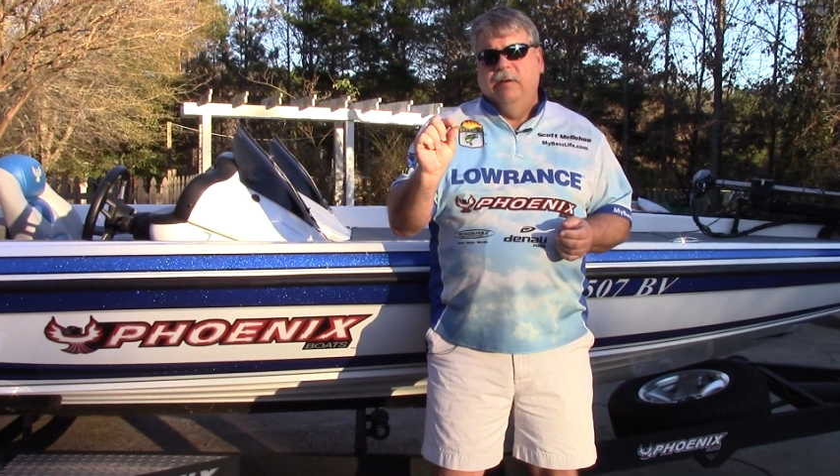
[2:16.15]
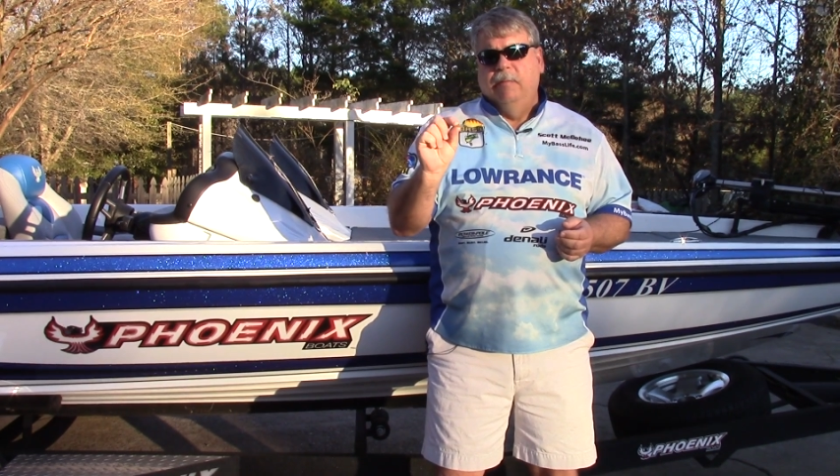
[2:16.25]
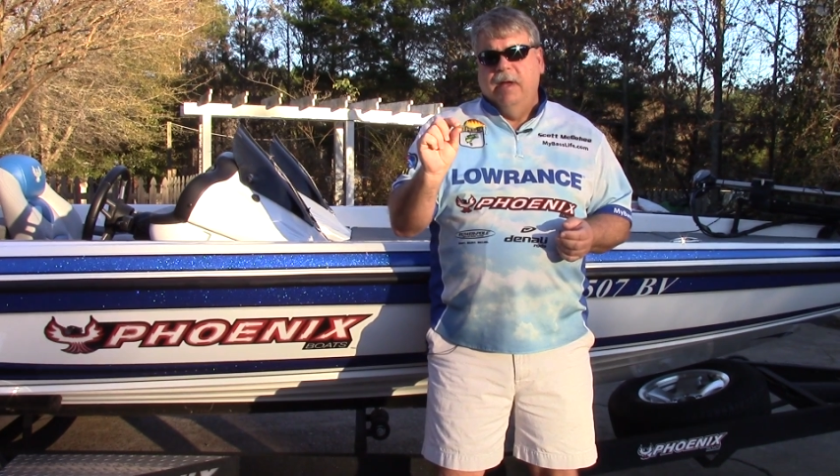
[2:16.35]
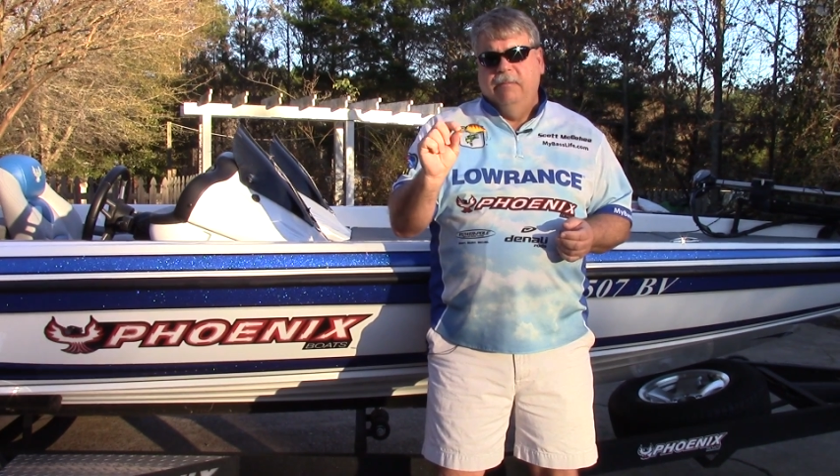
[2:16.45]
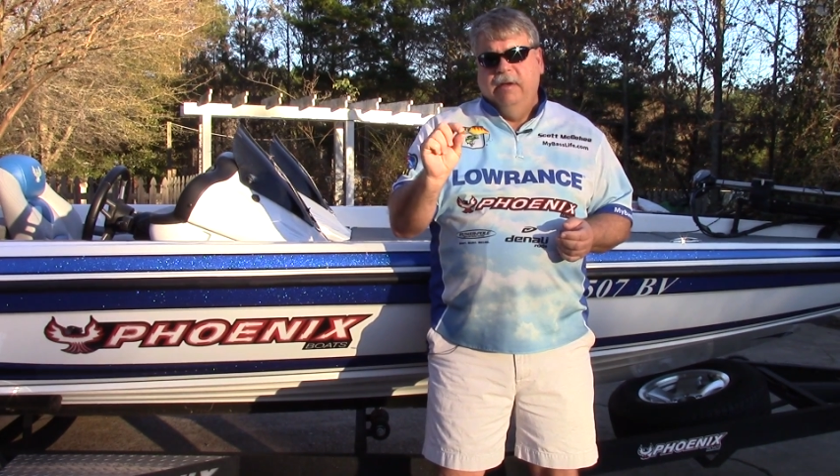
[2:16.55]
or
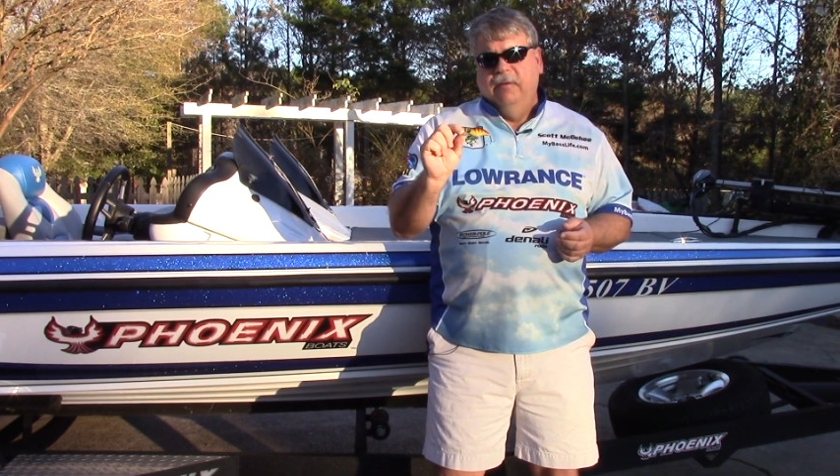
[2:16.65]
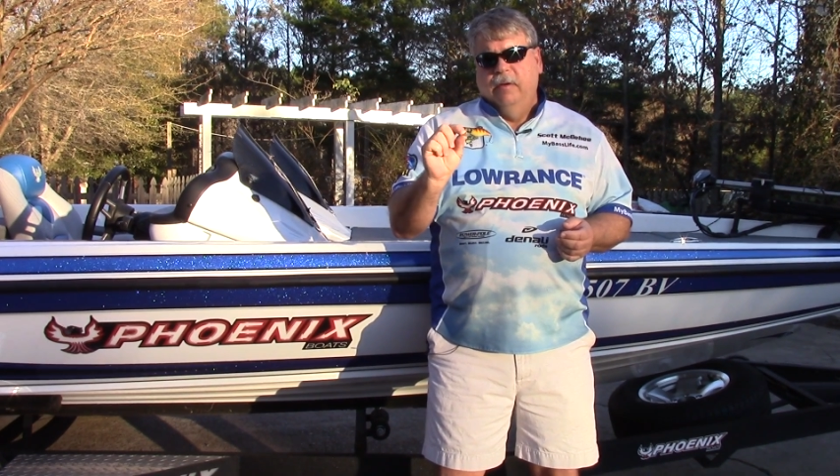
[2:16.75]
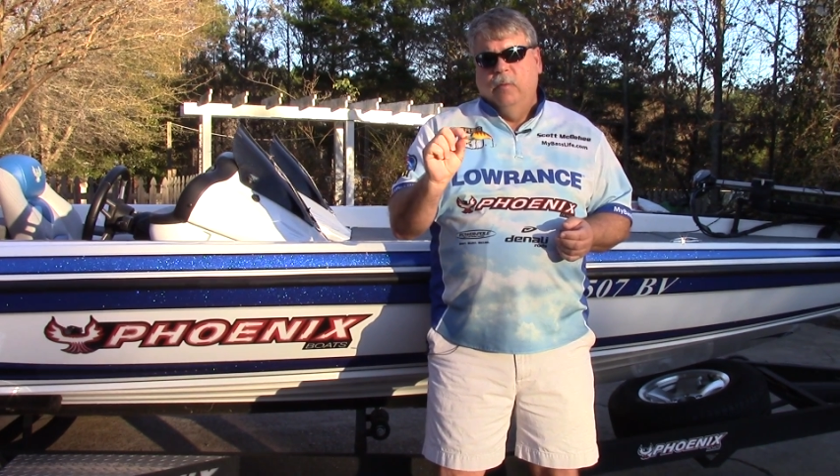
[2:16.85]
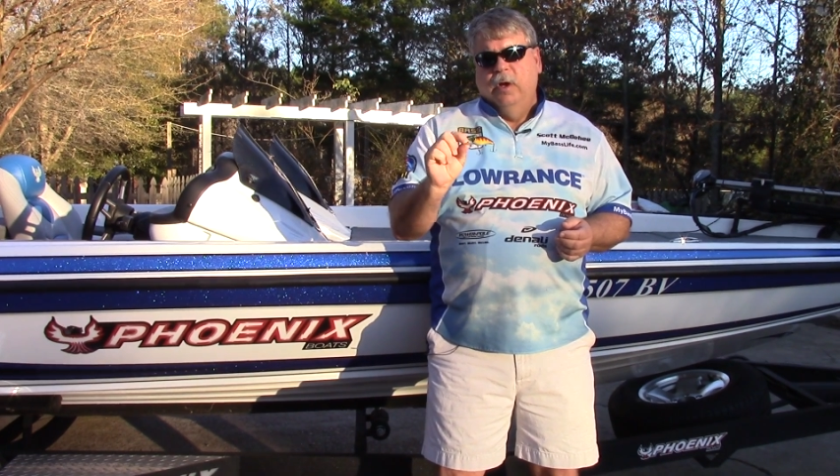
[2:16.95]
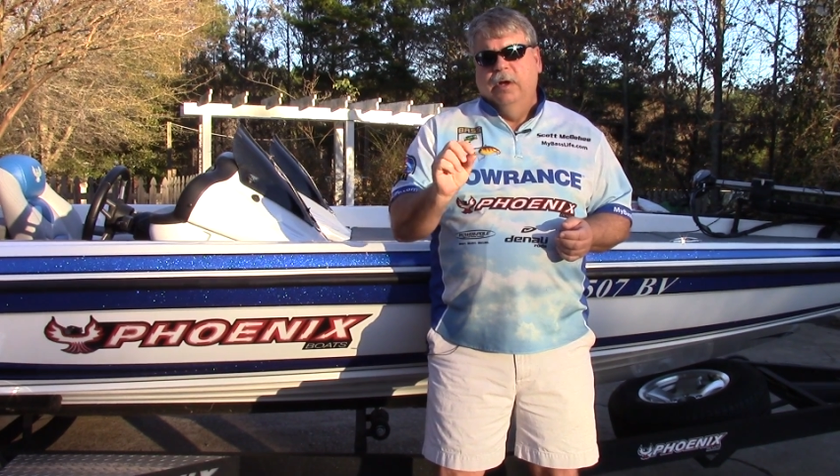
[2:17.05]
maybe even a
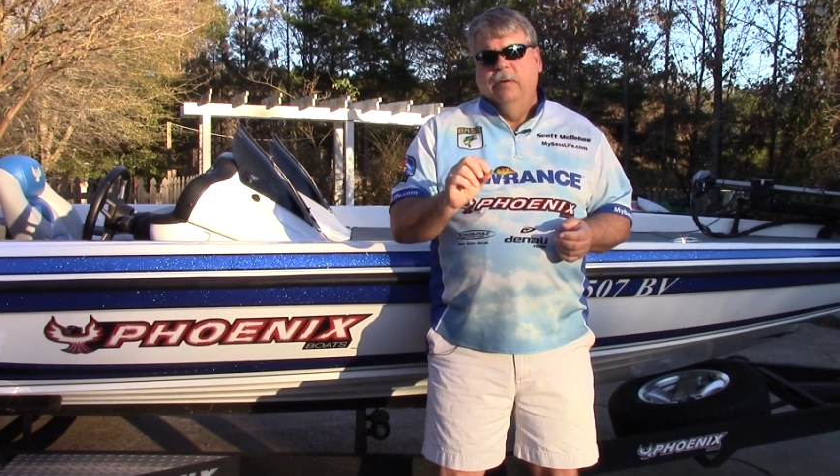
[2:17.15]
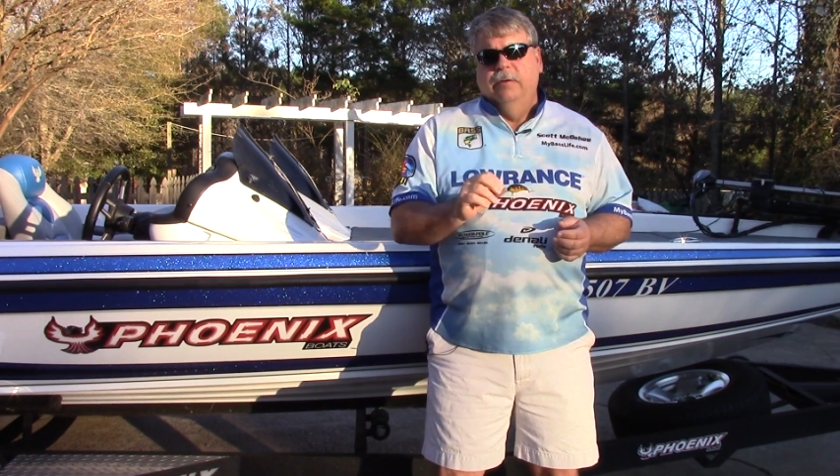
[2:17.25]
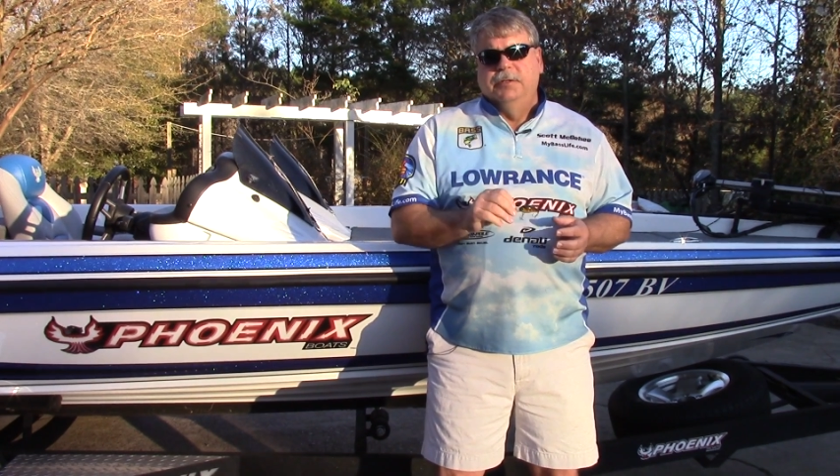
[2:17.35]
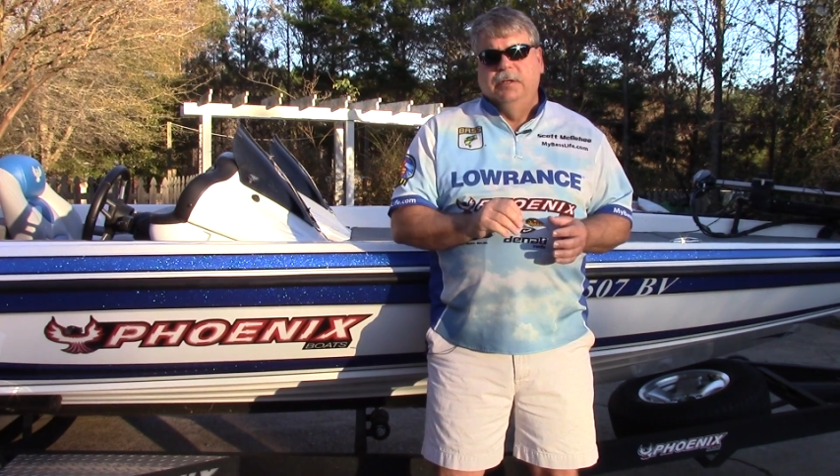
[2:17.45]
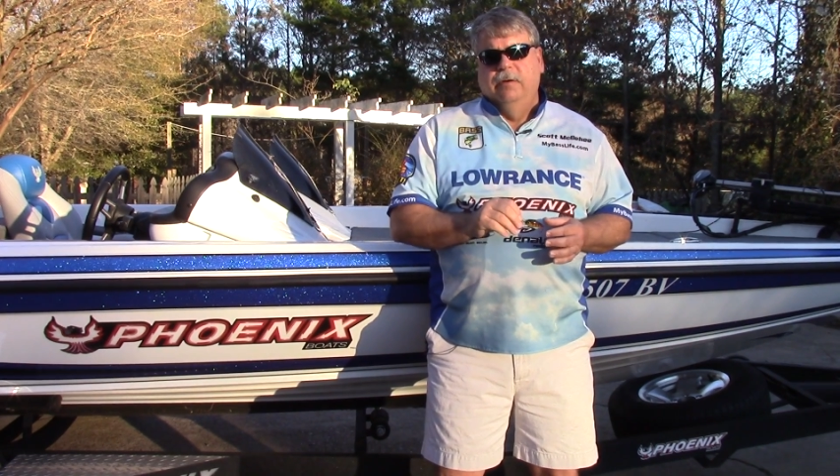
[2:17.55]

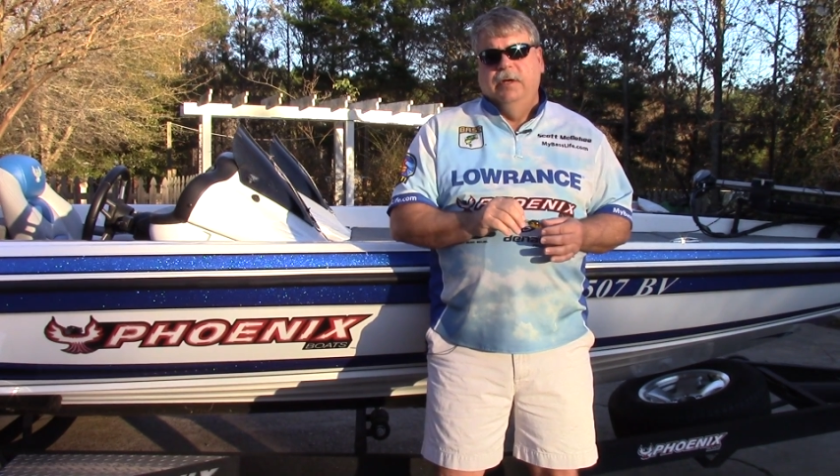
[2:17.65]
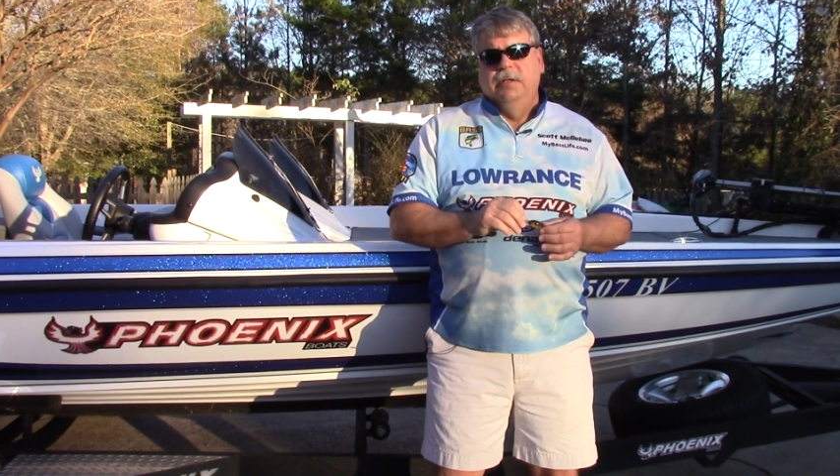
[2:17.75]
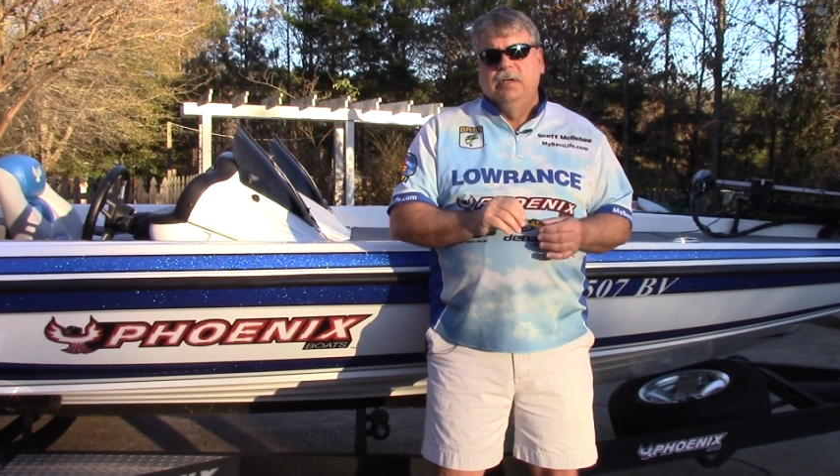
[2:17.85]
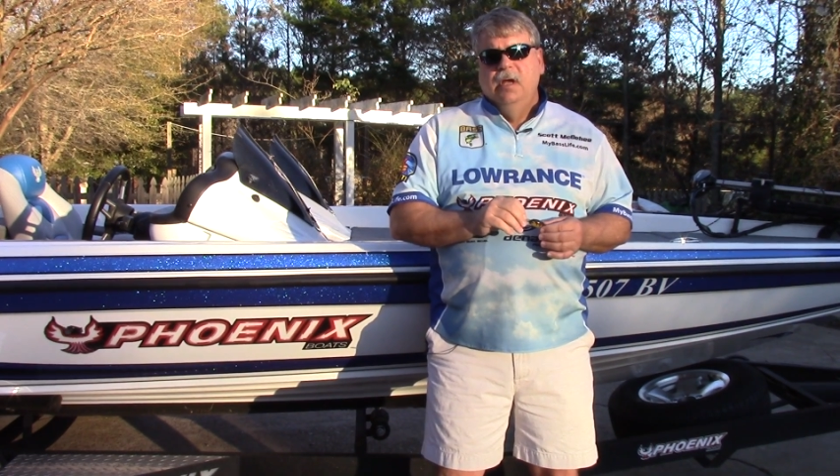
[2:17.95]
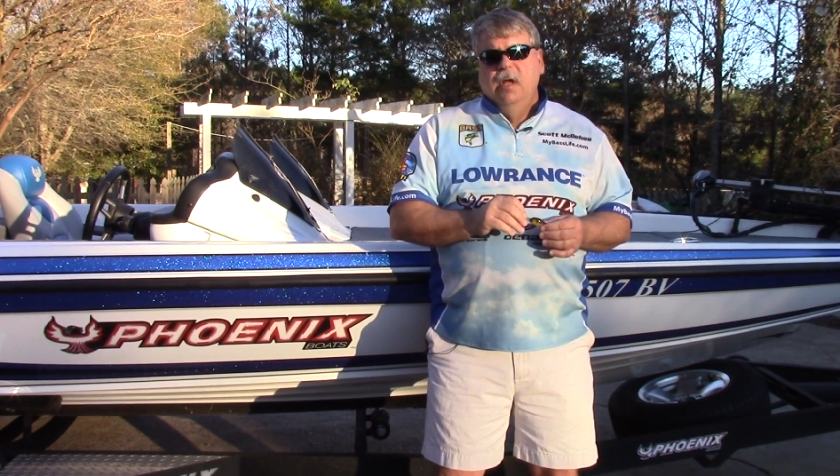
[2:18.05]
100 series.